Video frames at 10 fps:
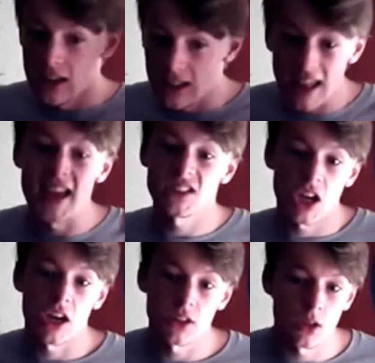less
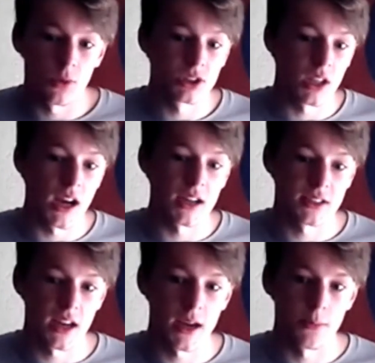hot than it was the last
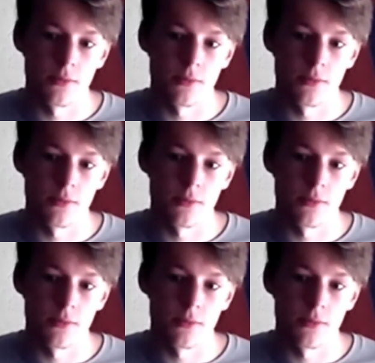time.